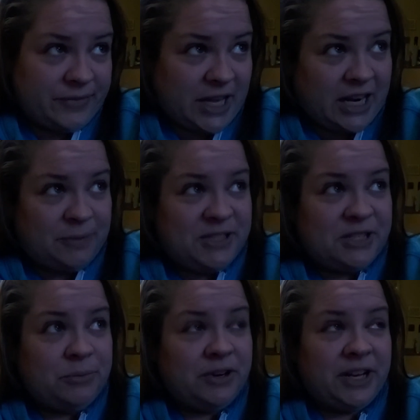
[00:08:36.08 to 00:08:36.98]
And I'm
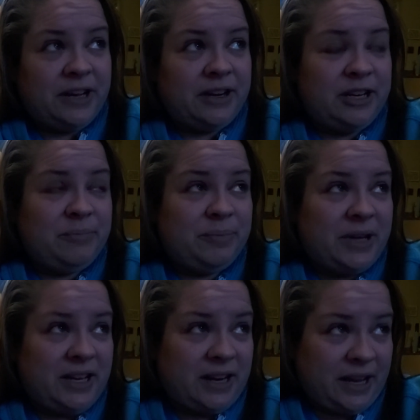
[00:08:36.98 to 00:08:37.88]
still working on it,
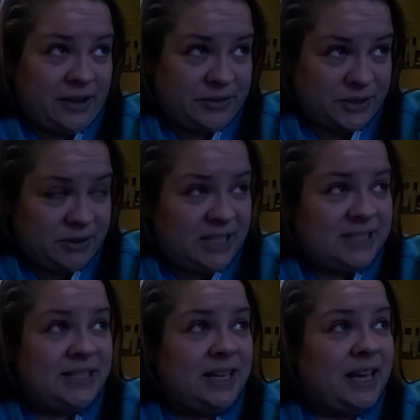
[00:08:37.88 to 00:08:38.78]
but I also can
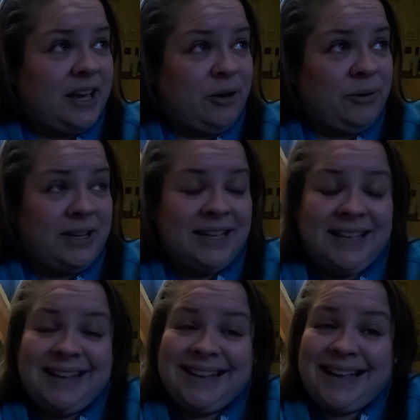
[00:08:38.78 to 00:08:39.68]
see how
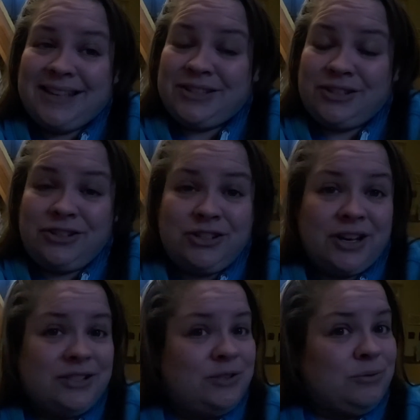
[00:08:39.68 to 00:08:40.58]
it's
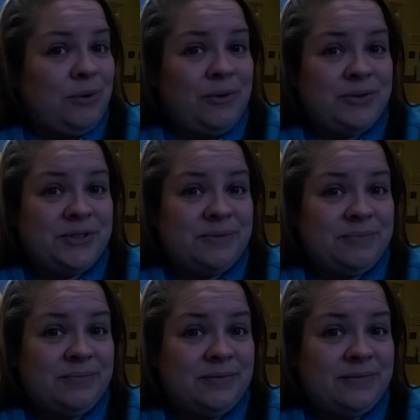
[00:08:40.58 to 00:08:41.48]
just roles.
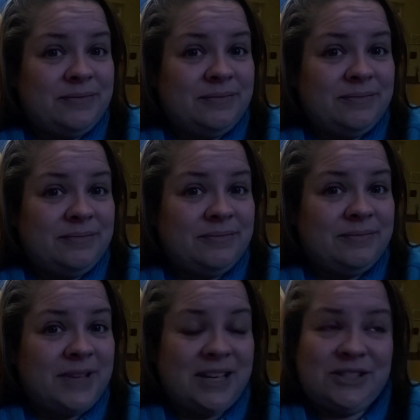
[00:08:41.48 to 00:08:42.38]

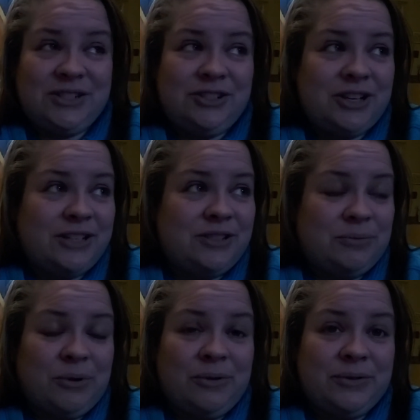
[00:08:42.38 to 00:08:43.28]
It's
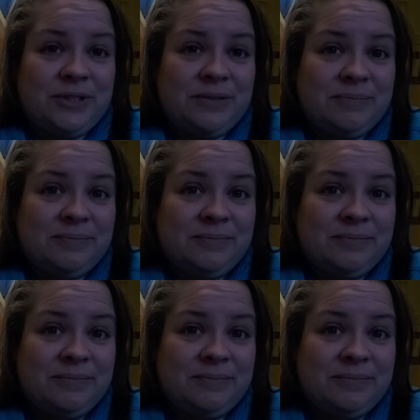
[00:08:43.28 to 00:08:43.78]
just roles.